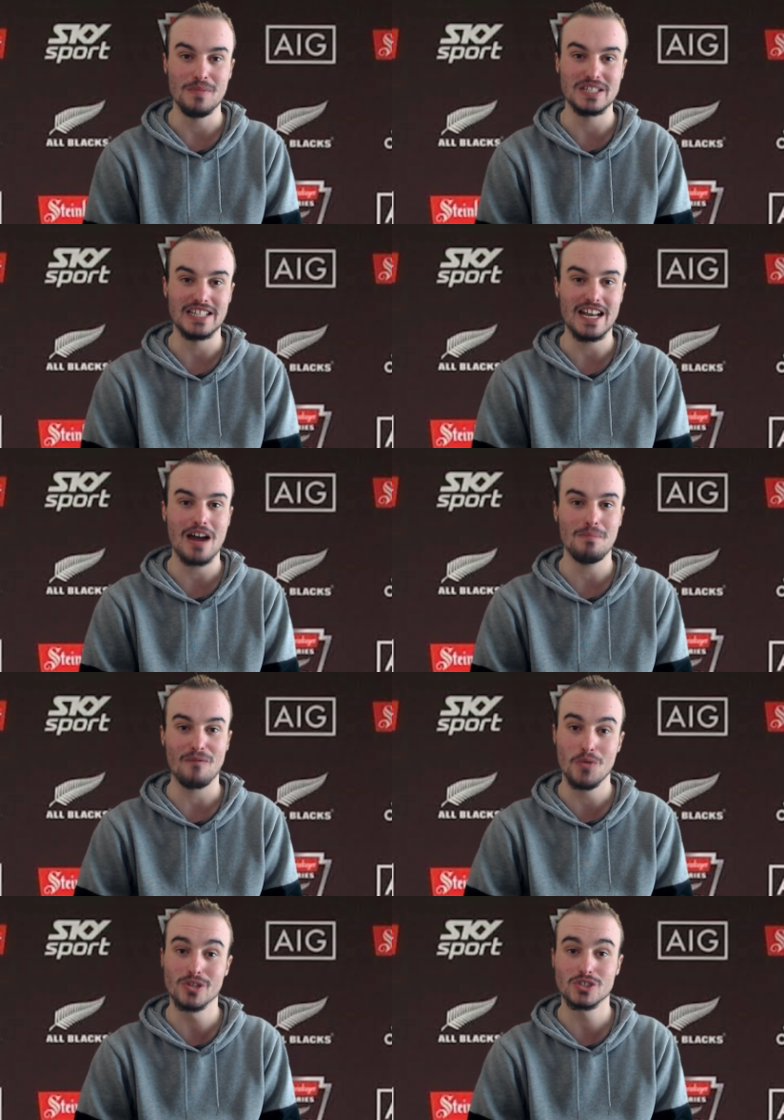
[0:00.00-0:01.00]
missing out.
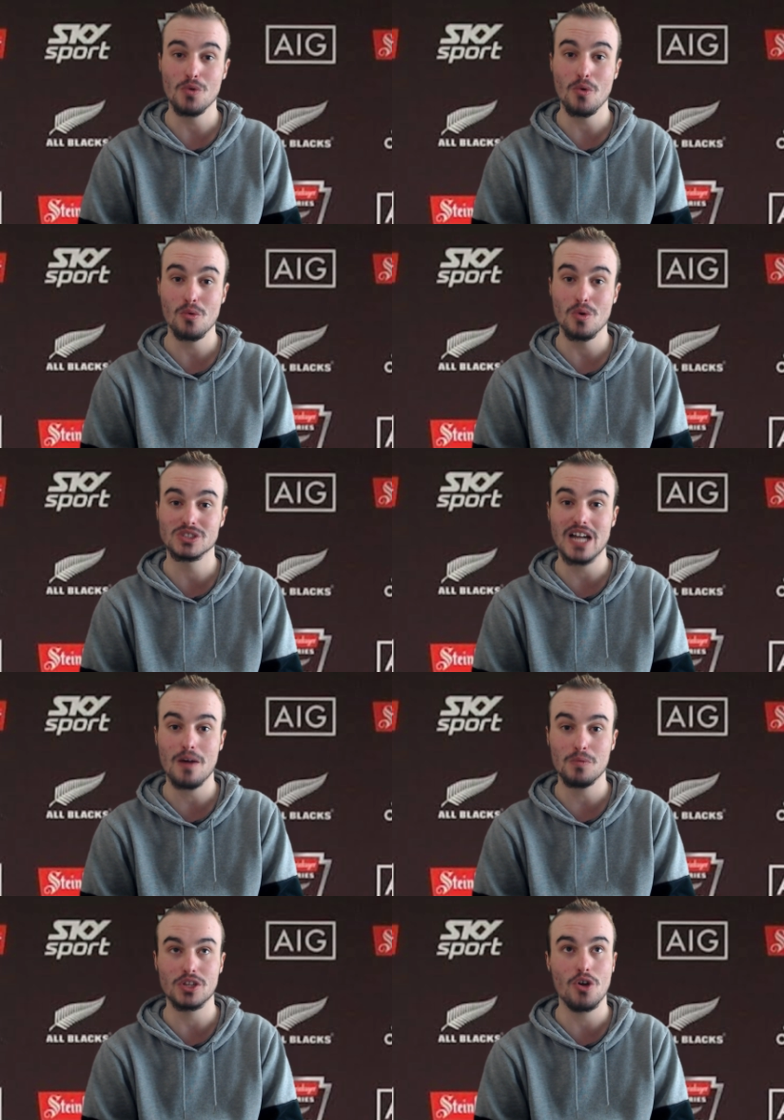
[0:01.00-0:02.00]
But first of all, we will
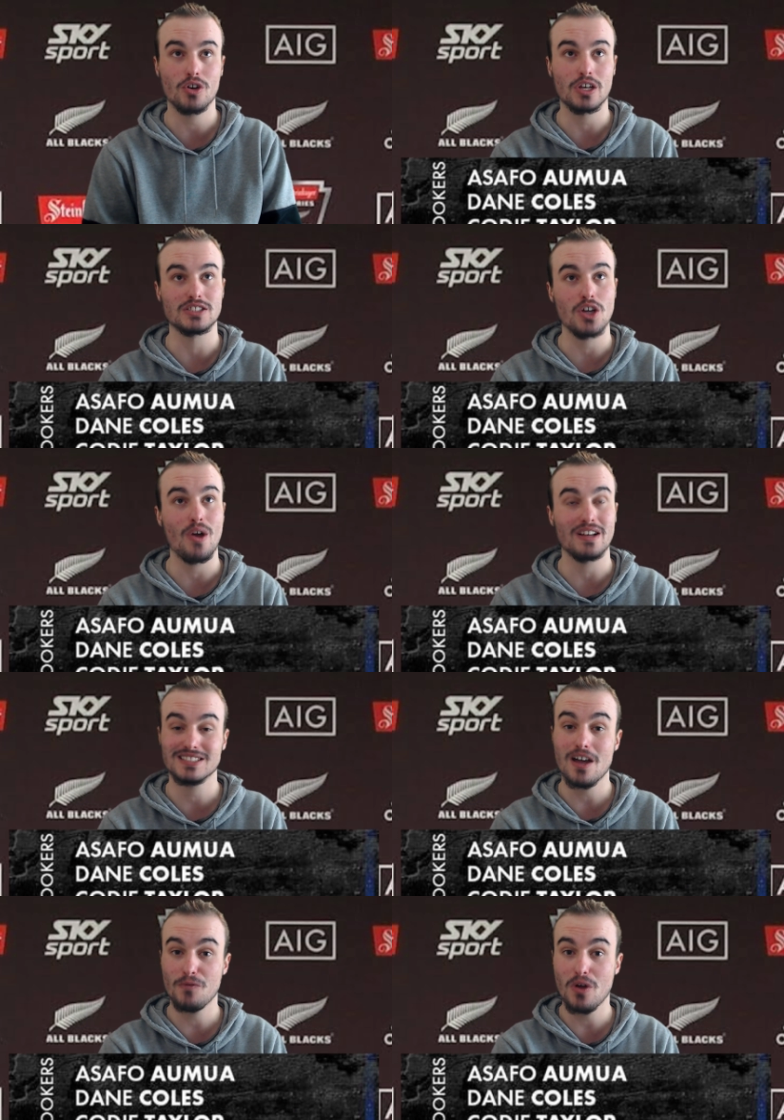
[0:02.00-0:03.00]
start with the hookers. So
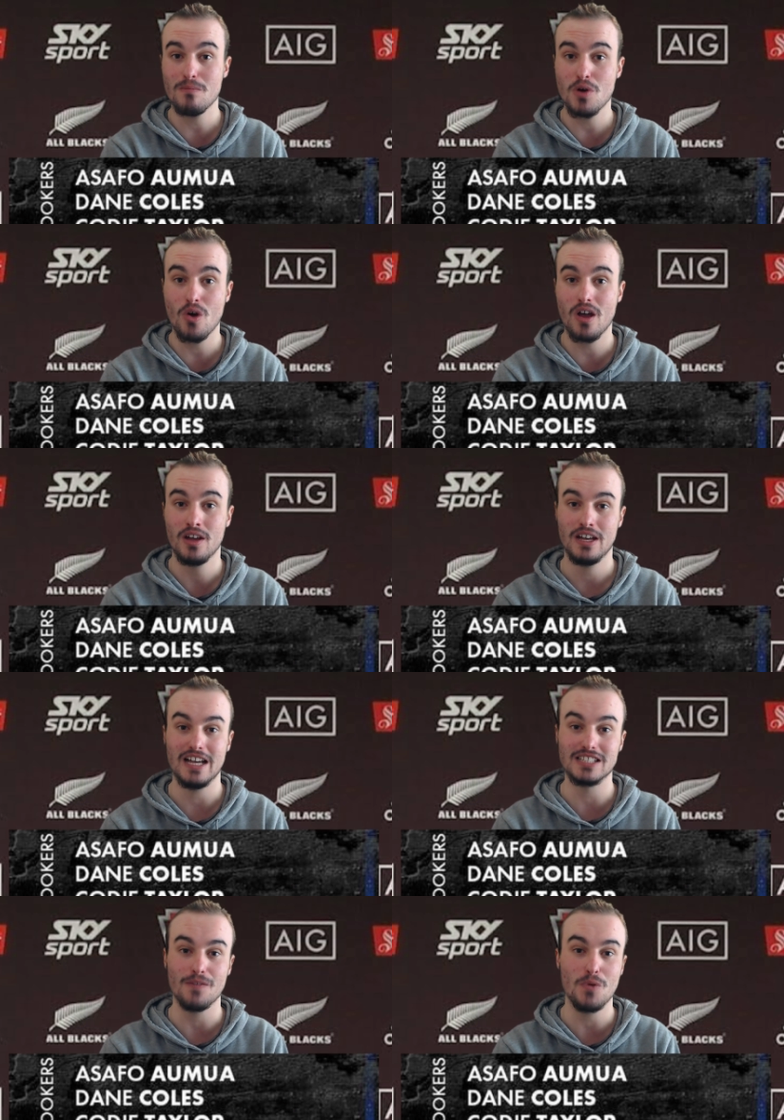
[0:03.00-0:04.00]
Asafa Amua
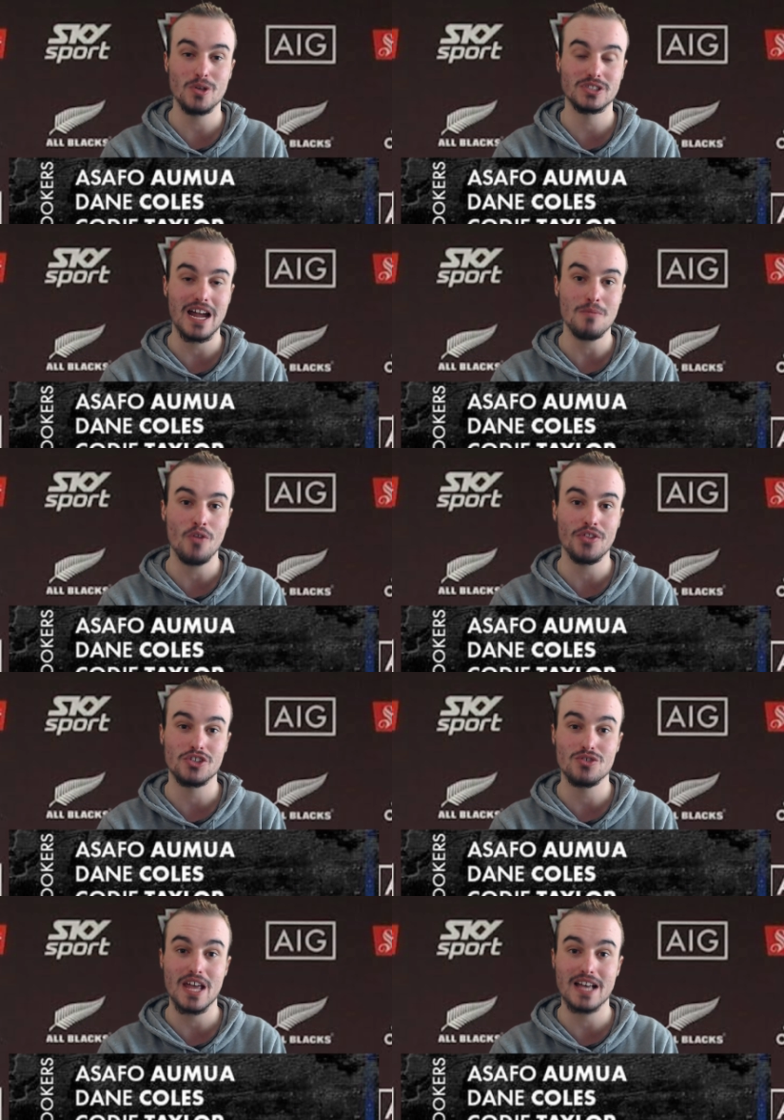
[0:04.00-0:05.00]
is the first name on the
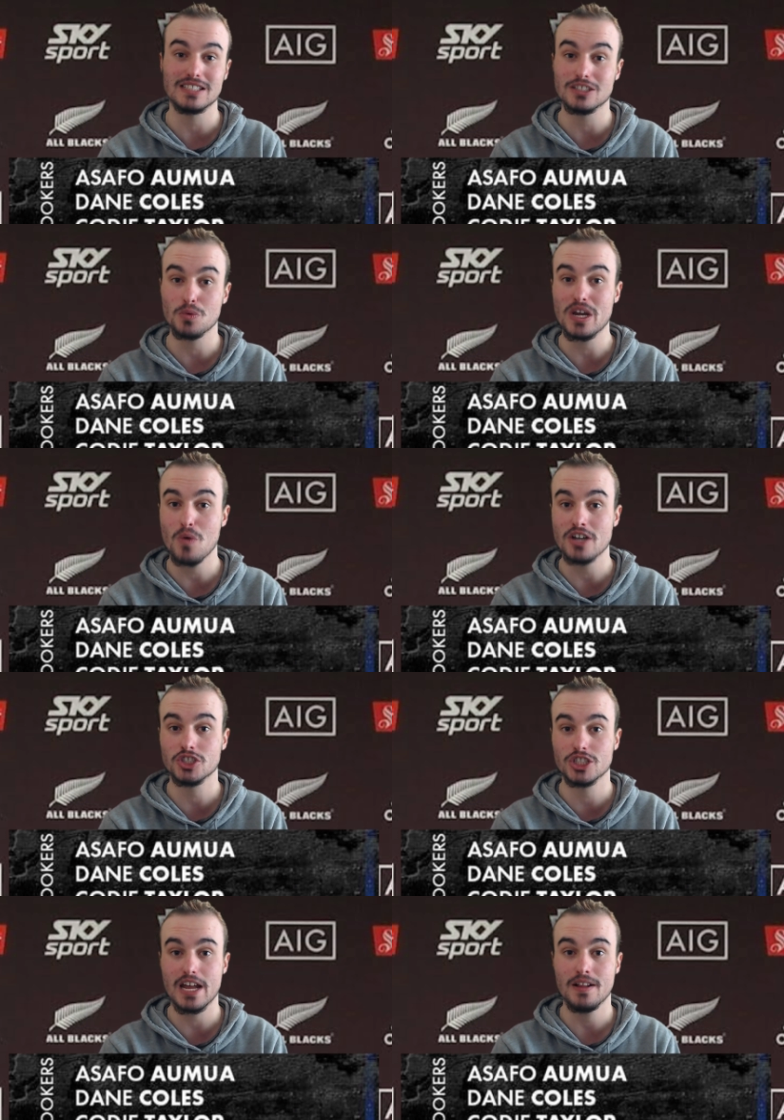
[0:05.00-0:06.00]
2021
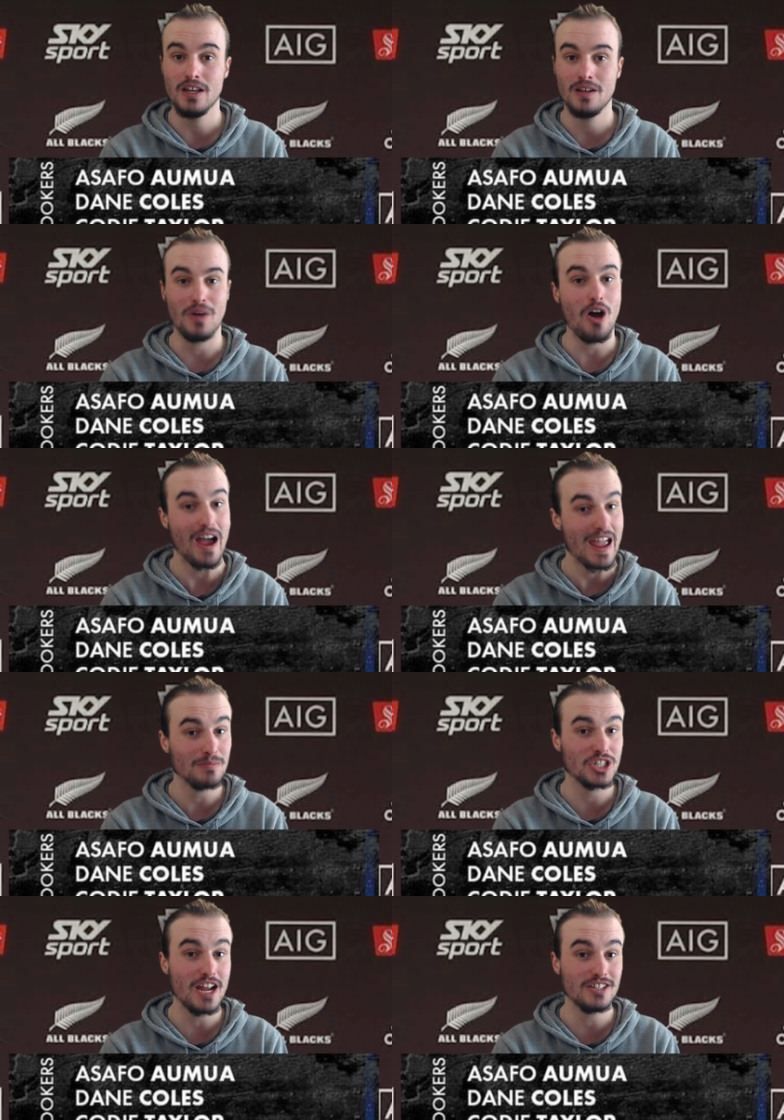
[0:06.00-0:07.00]
sheet, but I
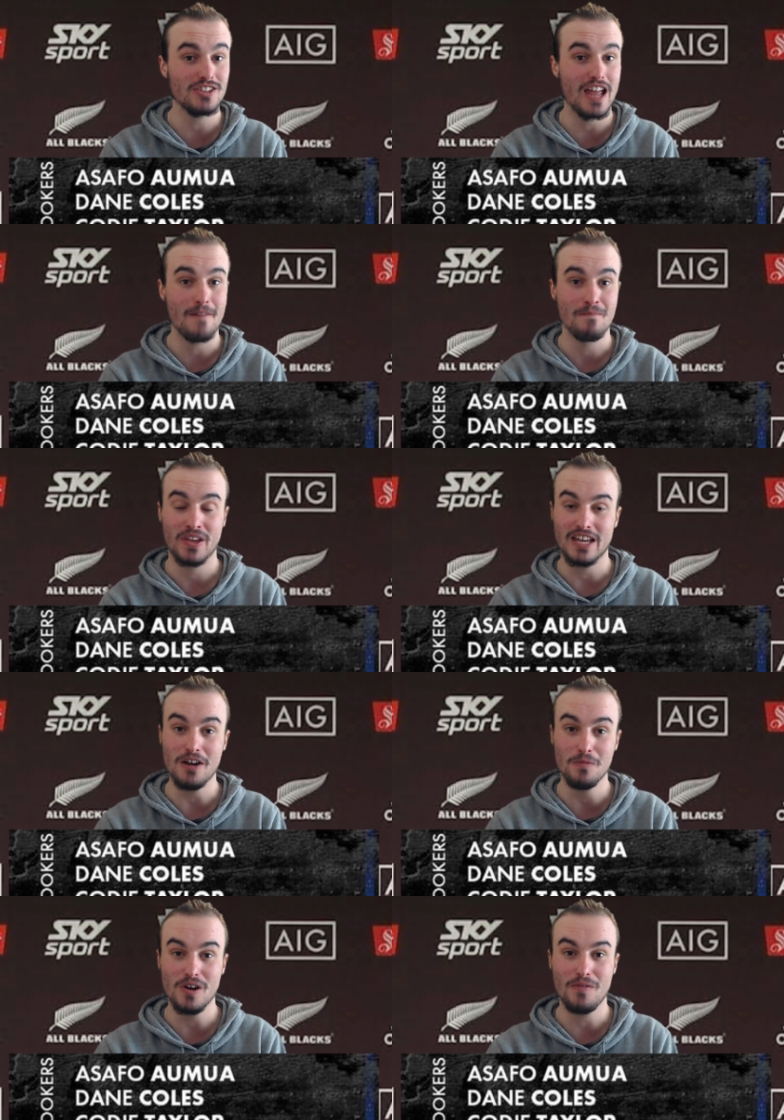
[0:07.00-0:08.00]
am changing that,
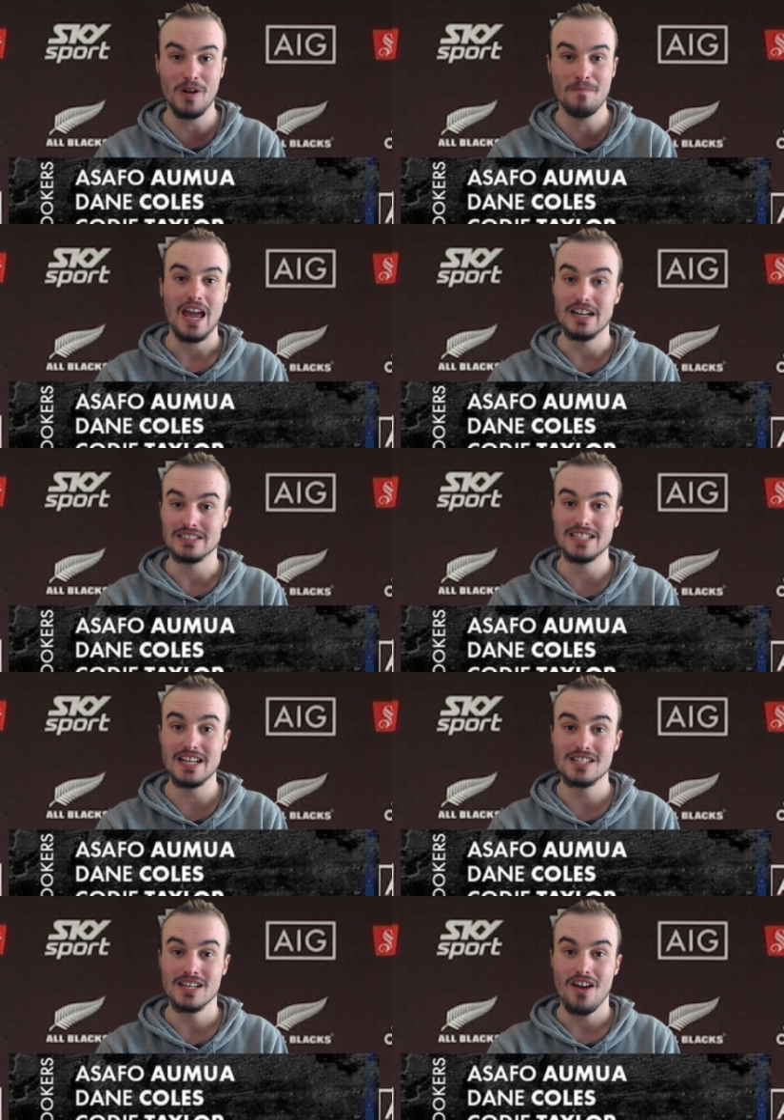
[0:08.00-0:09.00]
getting rid of him, and instead